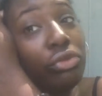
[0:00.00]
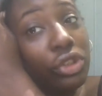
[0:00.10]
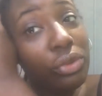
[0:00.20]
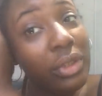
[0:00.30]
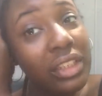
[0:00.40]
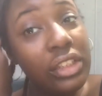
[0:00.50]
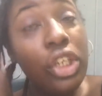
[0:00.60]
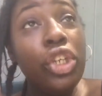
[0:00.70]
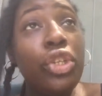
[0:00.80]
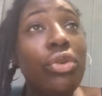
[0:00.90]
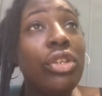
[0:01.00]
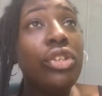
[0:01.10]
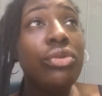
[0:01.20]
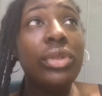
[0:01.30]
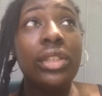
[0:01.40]
do is you can
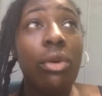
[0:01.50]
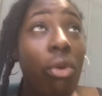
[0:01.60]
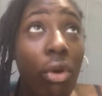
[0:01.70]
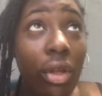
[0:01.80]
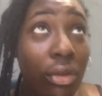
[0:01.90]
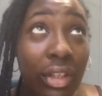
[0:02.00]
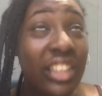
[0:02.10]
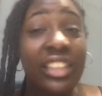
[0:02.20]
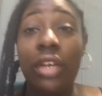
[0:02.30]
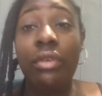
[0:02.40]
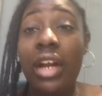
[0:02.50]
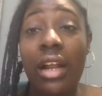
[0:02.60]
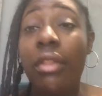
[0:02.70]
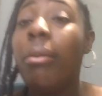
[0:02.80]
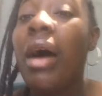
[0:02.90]
use the oil itself right out
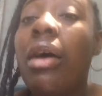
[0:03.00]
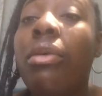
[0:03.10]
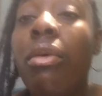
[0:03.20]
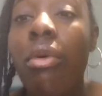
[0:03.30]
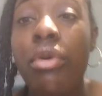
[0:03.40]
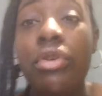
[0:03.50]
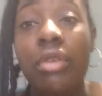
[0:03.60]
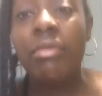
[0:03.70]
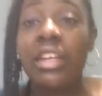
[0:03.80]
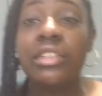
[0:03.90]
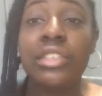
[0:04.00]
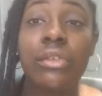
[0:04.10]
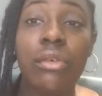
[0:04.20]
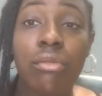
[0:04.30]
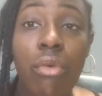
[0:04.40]
of the bottle, or you can make
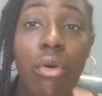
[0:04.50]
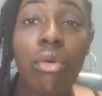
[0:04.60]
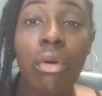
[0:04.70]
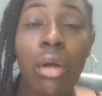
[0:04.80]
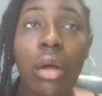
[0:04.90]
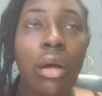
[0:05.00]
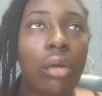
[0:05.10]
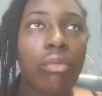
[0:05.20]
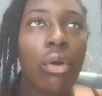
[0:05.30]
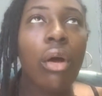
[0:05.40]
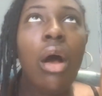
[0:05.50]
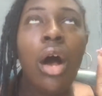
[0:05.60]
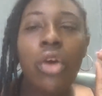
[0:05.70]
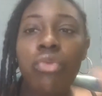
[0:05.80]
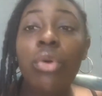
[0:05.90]
yourself a
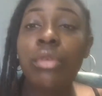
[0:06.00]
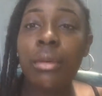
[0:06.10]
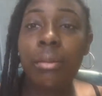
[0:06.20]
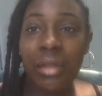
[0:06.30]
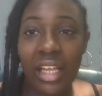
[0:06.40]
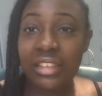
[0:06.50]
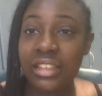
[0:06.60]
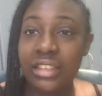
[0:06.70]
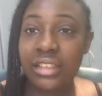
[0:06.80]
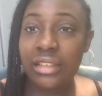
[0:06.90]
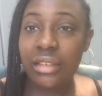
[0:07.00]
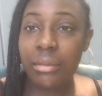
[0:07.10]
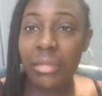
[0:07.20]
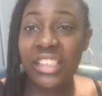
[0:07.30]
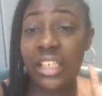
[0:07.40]
roller blend,
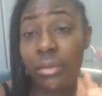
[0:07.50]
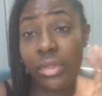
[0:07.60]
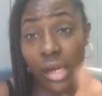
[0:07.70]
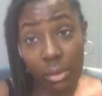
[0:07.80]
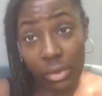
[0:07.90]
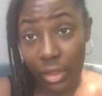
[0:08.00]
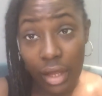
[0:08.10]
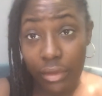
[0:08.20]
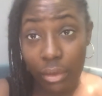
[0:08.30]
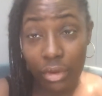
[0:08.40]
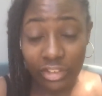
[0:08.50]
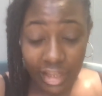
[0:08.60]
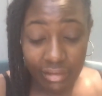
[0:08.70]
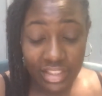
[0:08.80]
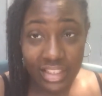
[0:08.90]
mixing with other oils that
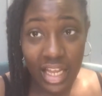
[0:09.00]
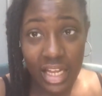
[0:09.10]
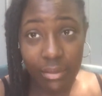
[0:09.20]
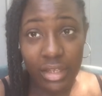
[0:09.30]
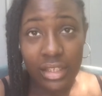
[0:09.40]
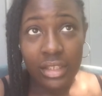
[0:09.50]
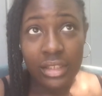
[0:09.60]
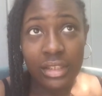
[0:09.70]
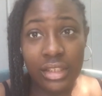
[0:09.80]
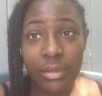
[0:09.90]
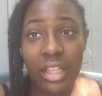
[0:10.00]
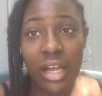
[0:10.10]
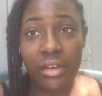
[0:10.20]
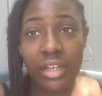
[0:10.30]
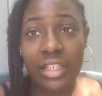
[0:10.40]
have the same
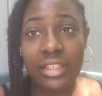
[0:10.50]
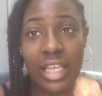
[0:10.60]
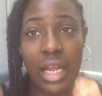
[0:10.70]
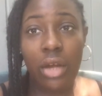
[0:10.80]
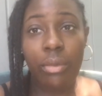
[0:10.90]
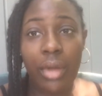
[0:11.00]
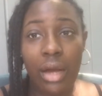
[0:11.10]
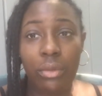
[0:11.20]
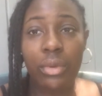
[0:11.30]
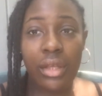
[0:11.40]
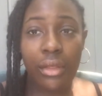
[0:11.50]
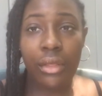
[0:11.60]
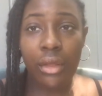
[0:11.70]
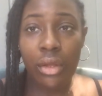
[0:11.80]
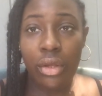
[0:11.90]
similarities that help out with
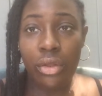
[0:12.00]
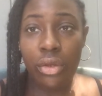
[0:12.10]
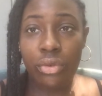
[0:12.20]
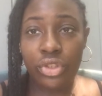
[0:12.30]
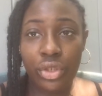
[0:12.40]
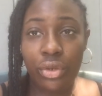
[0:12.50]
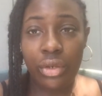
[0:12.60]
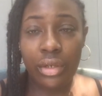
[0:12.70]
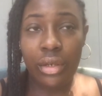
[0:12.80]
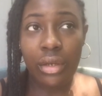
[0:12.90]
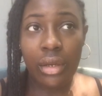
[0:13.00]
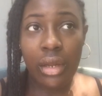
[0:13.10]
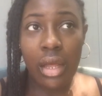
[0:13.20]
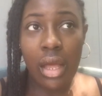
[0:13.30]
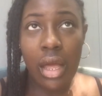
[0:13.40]
those certain
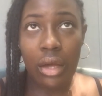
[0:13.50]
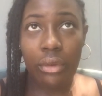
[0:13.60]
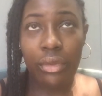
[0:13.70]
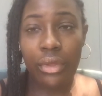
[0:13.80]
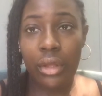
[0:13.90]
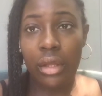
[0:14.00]
health